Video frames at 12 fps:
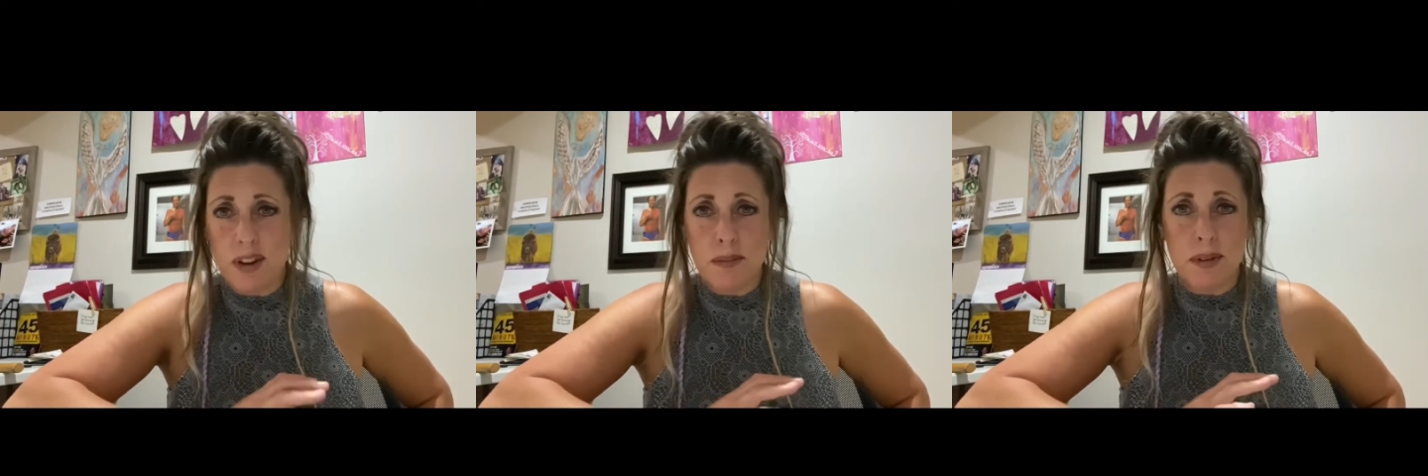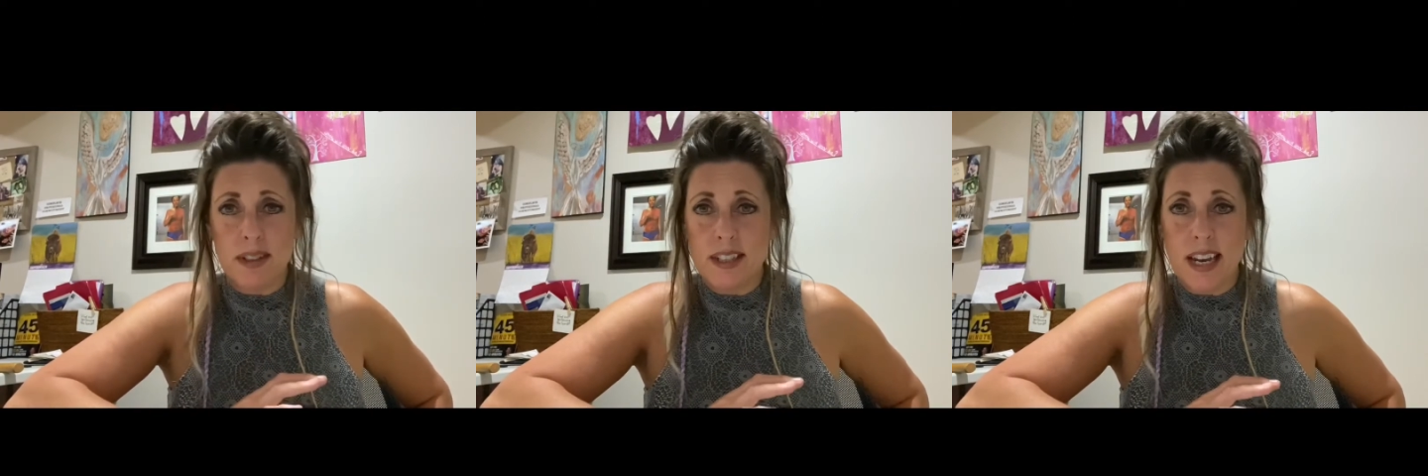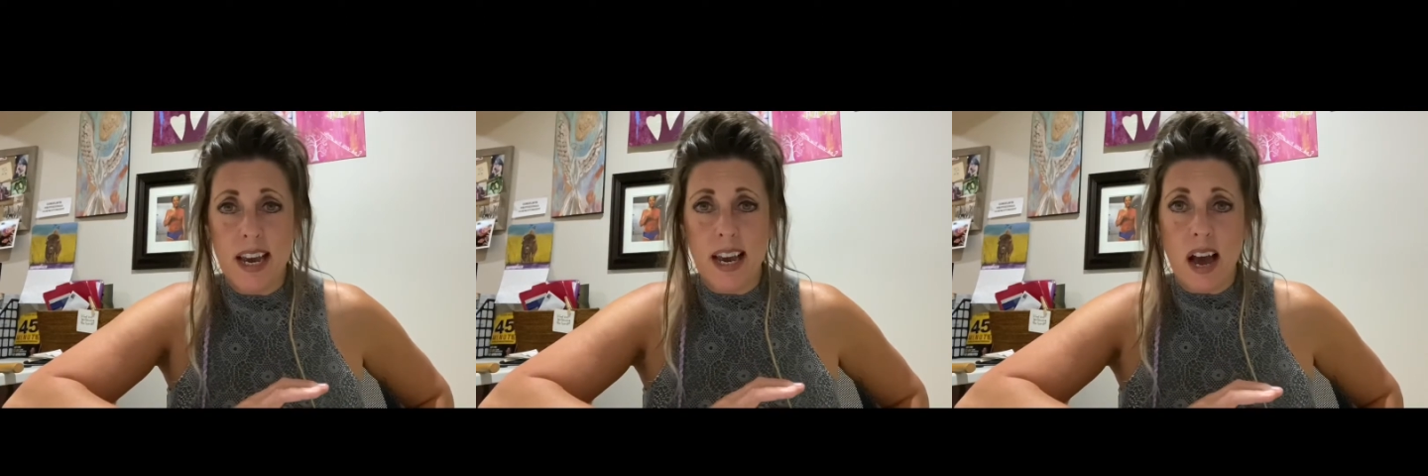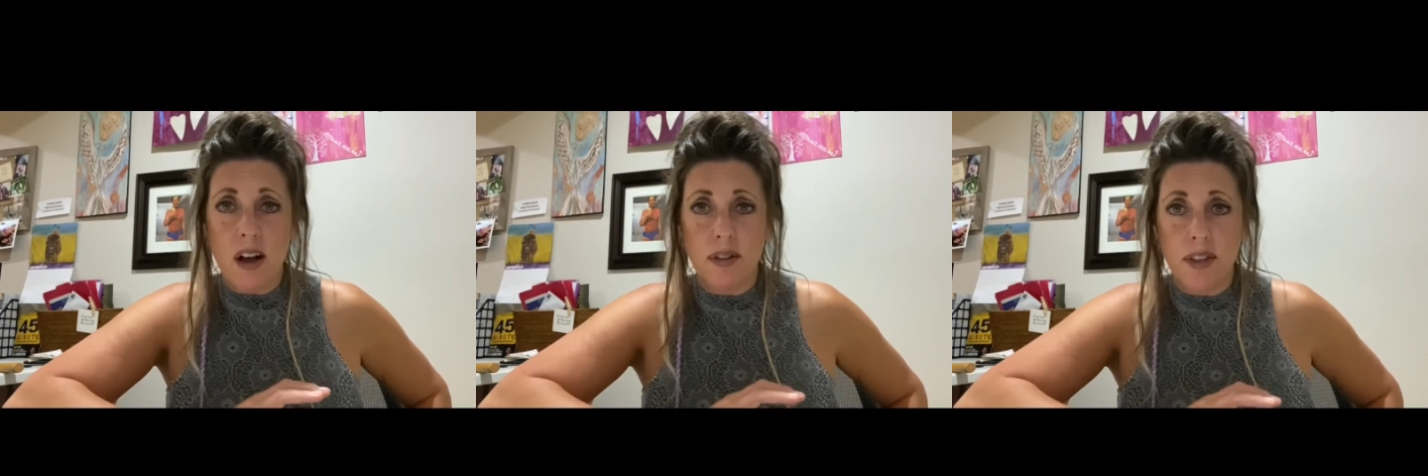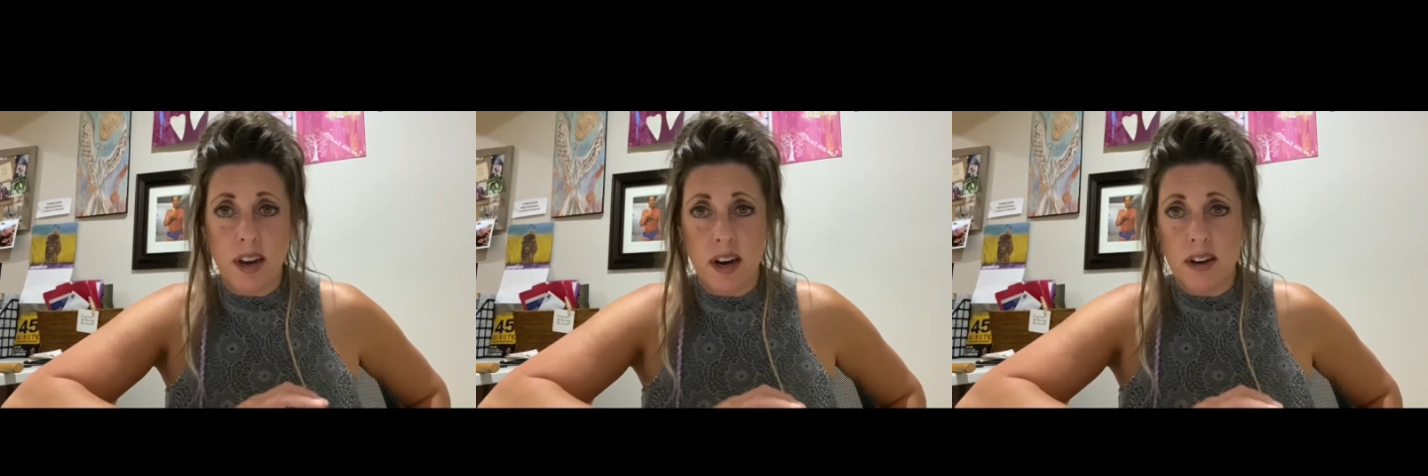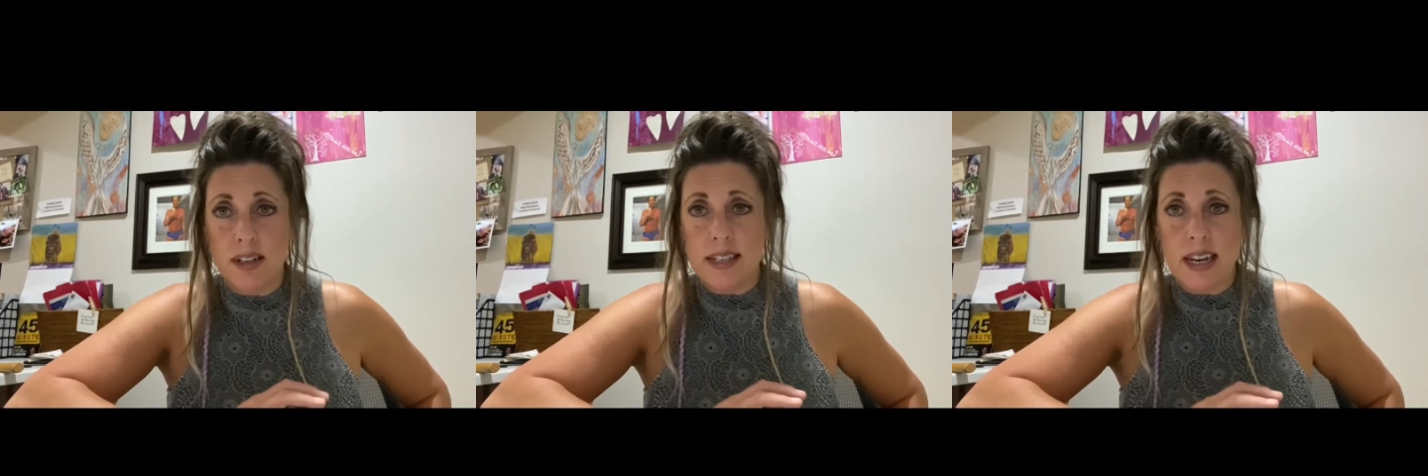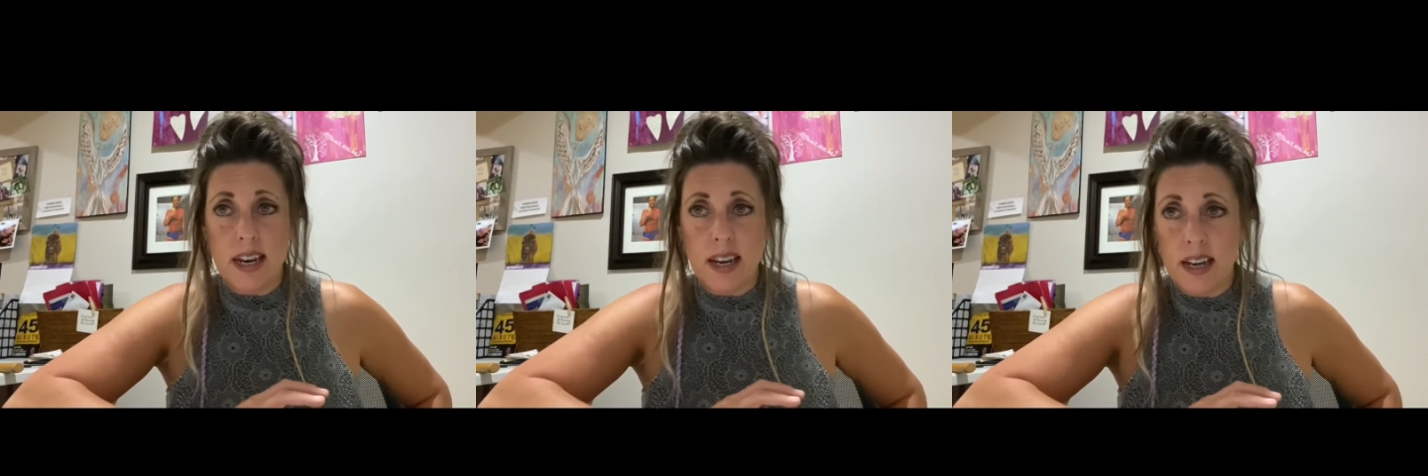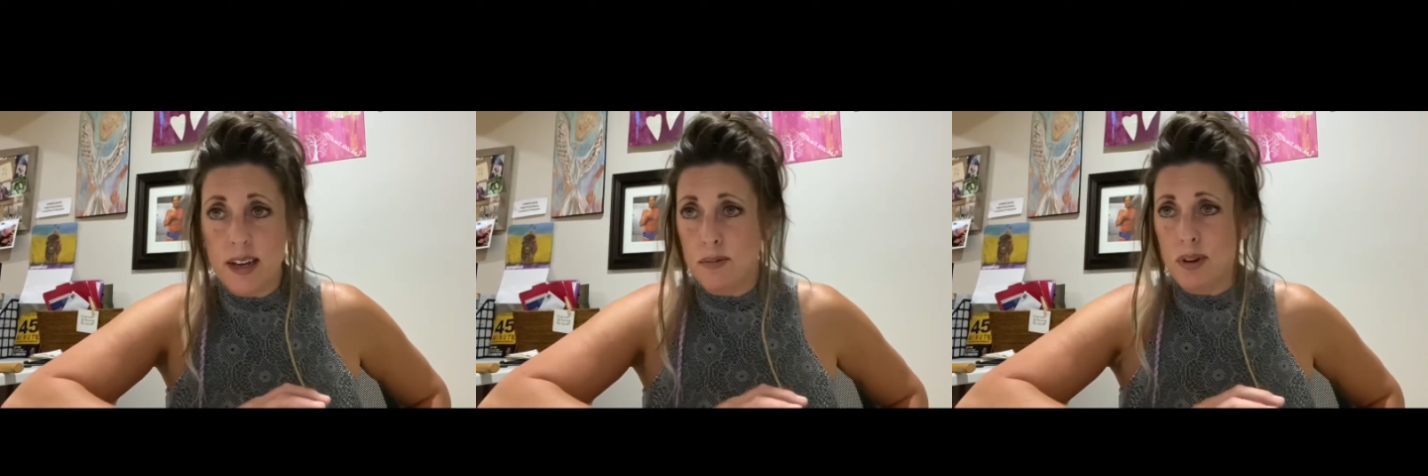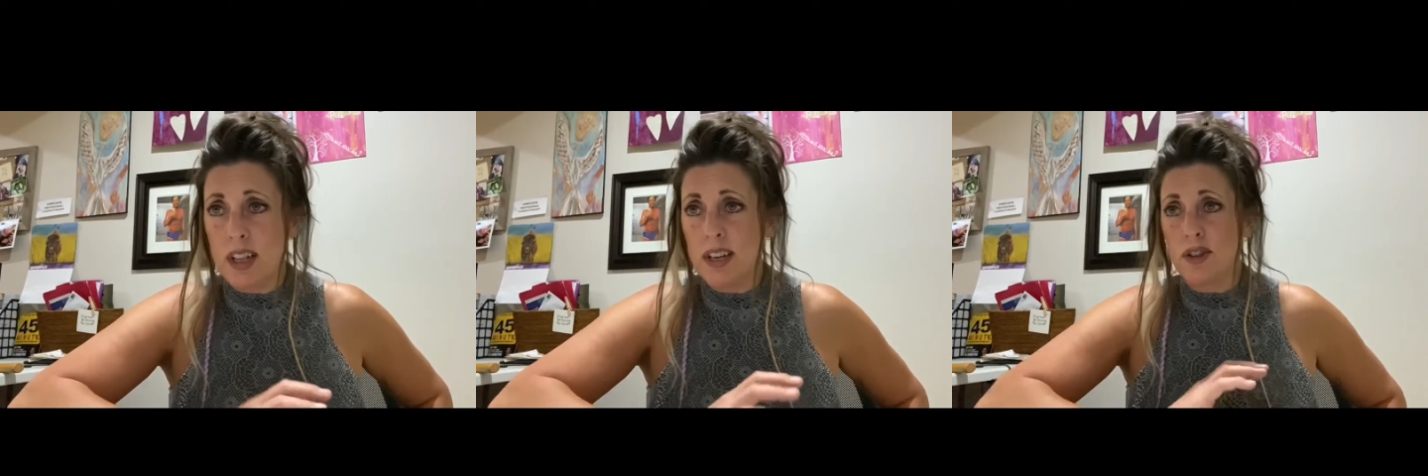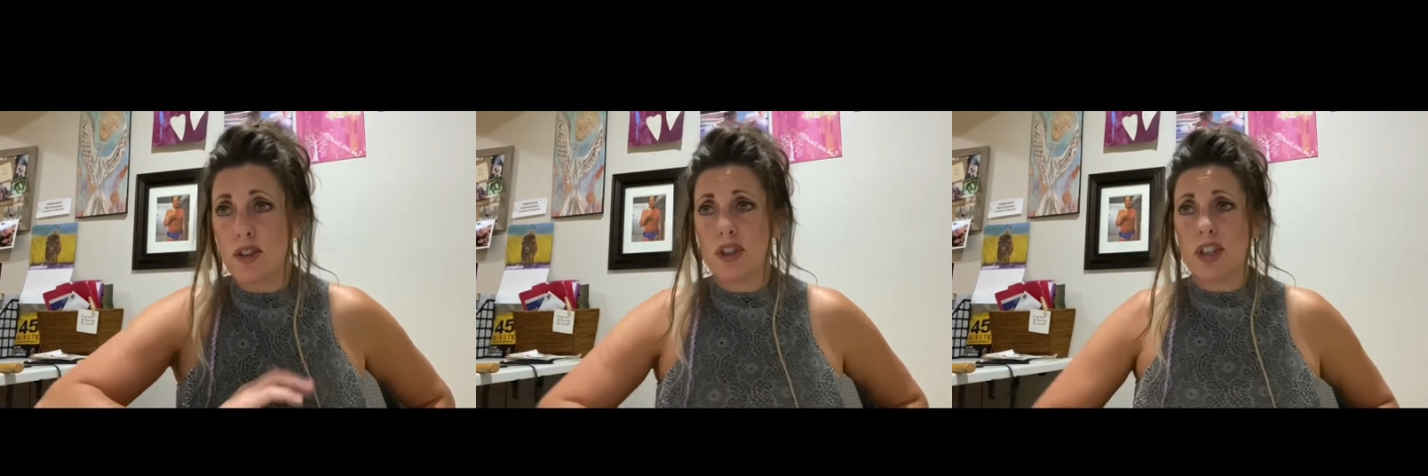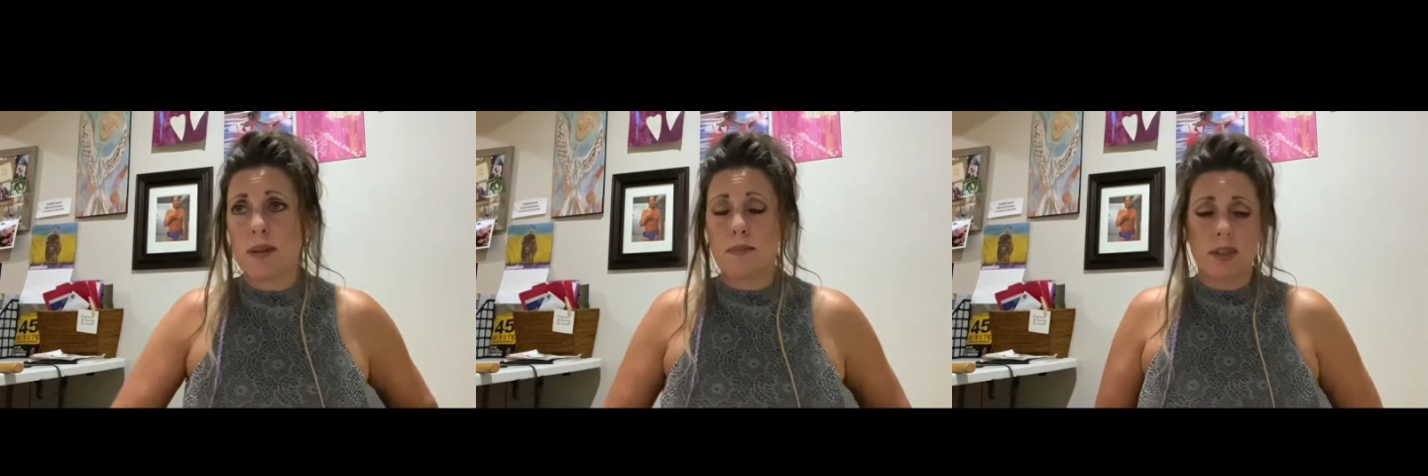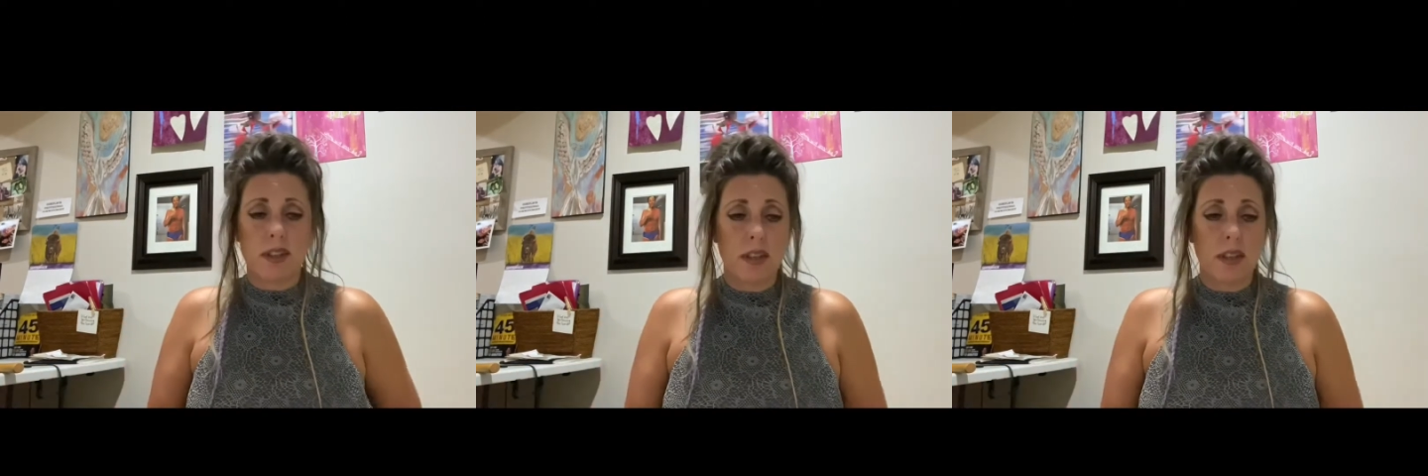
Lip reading: mistake out there in dating and relationships.